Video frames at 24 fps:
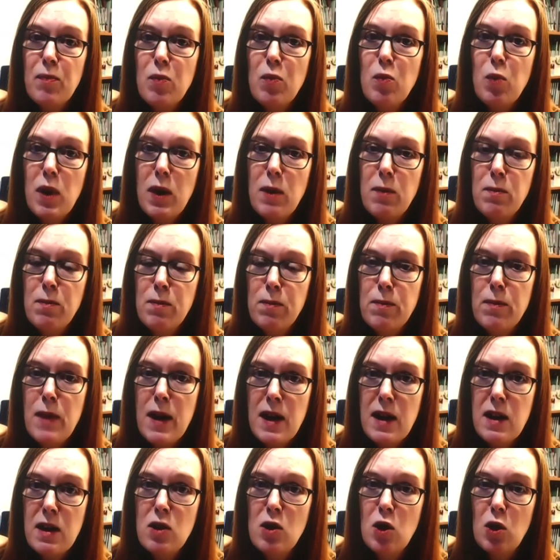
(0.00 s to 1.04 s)
we
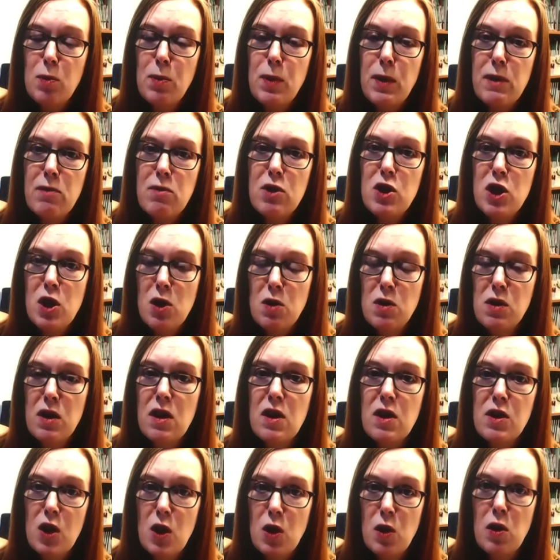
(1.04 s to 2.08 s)
may not be reducing the
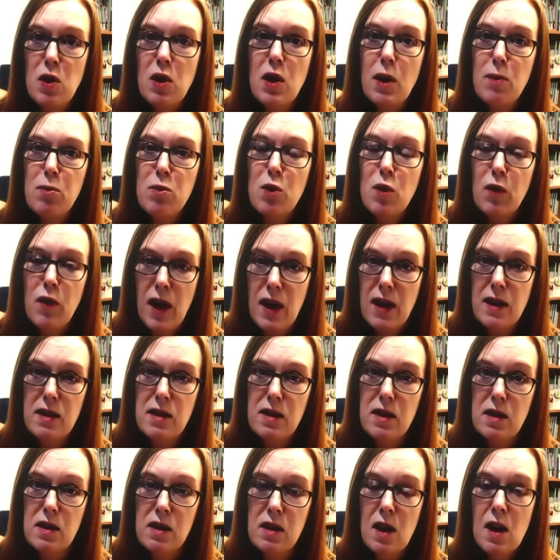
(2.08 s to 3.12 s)
total number of
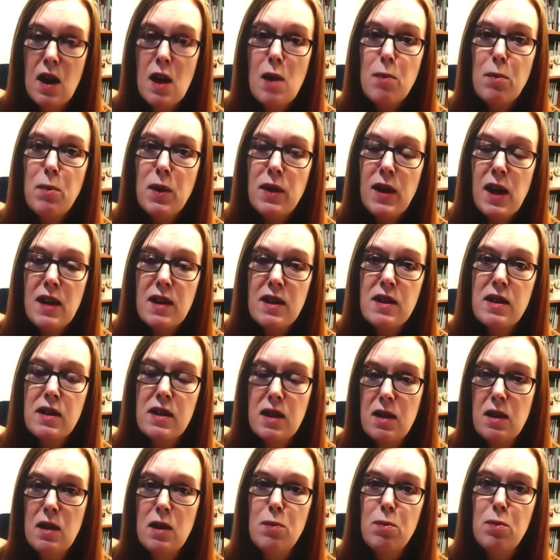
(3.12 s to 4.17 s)
cases, but there's
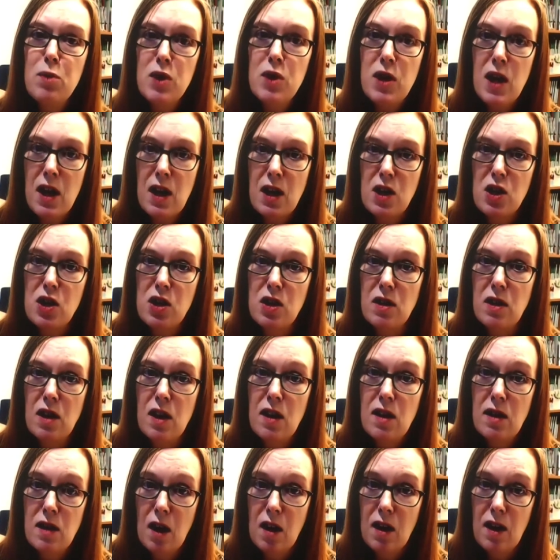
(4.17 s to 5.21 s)
still protection
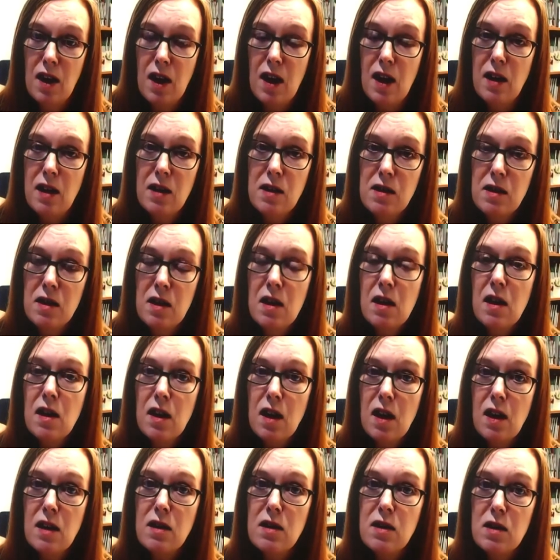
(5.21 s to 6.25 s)
in that case
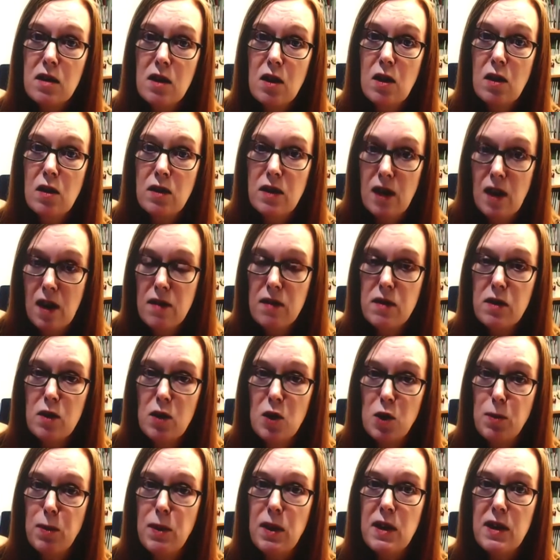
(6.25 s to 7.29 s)
against deaths,
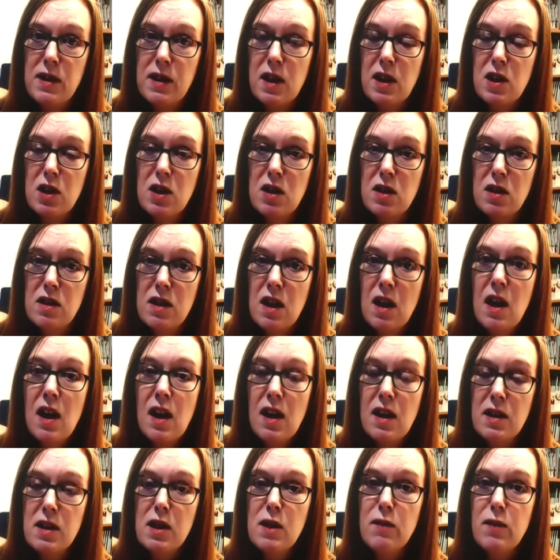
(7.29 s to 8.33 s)
hospitalizations
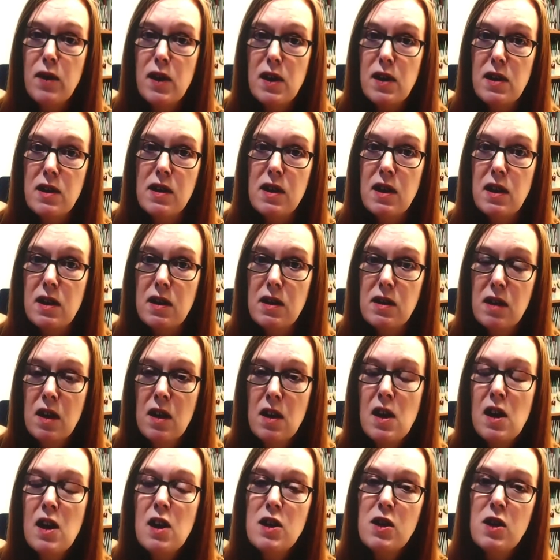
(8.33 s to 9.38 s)
and severe disease.
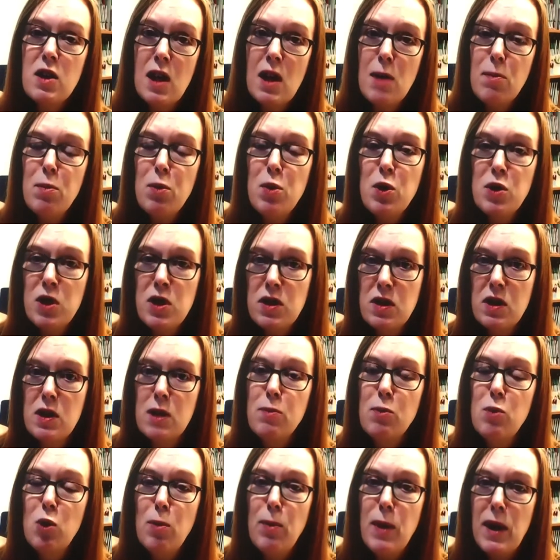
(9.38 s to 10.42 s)
So that pushes us
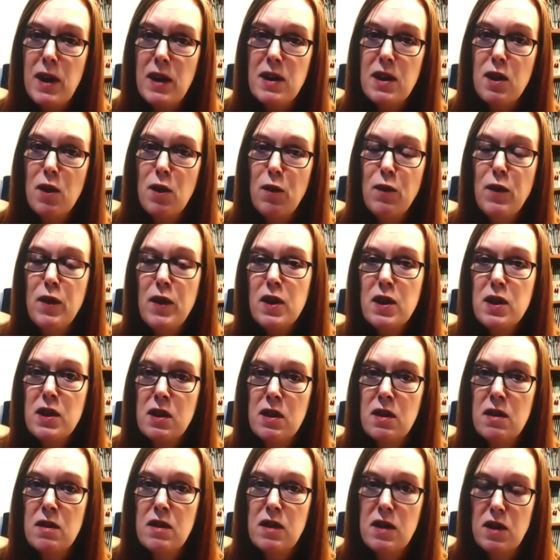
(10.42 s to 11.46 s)
more back to the
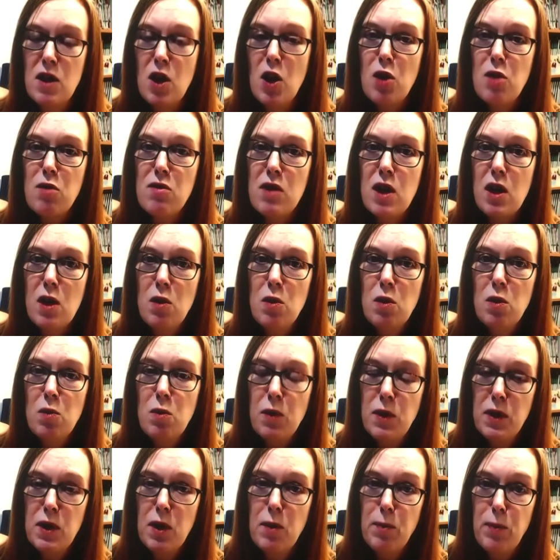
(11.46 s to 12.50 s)
first scenario
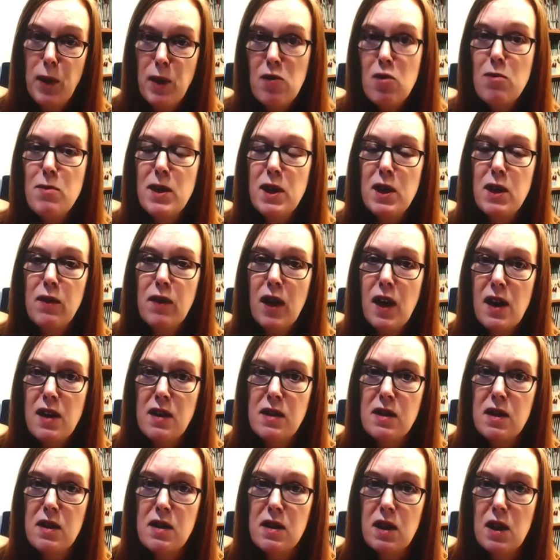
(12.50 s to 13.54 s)
with the pyramid of
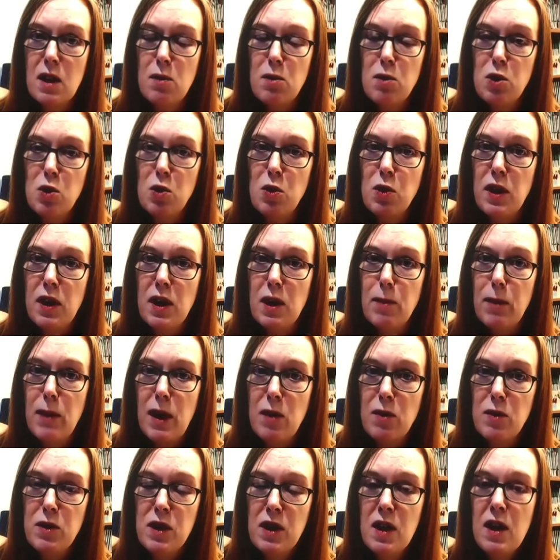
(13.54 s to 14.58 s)
cases that I was talking
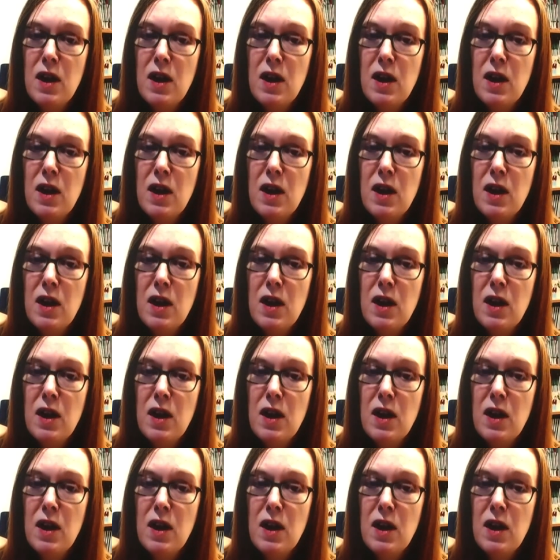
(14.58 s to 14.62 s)
about.